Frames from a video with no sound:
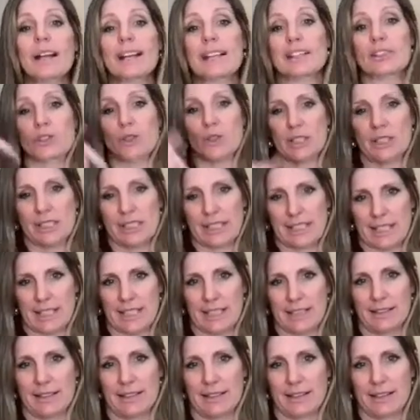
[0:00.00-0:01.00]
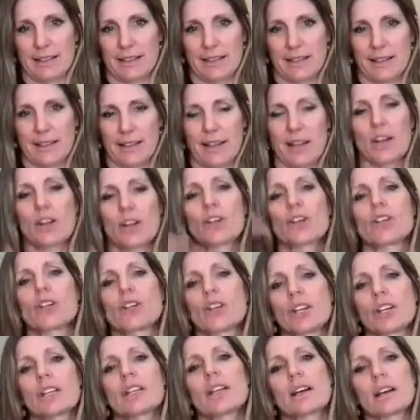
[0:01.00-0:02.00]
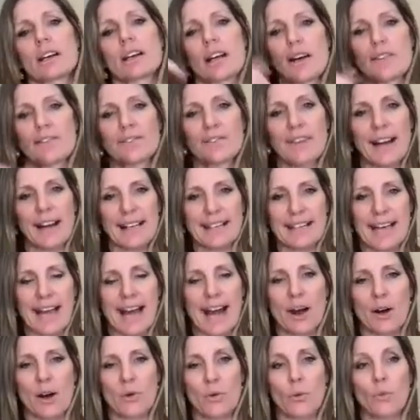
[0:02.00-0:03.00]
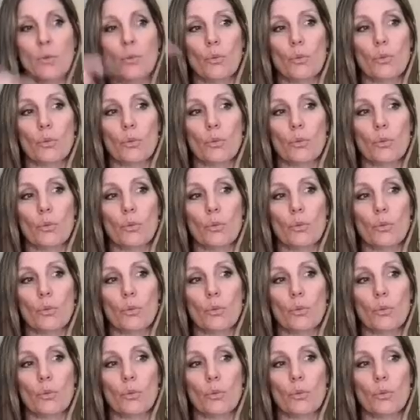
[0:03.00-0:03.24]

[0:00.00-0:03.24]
interested could come find out,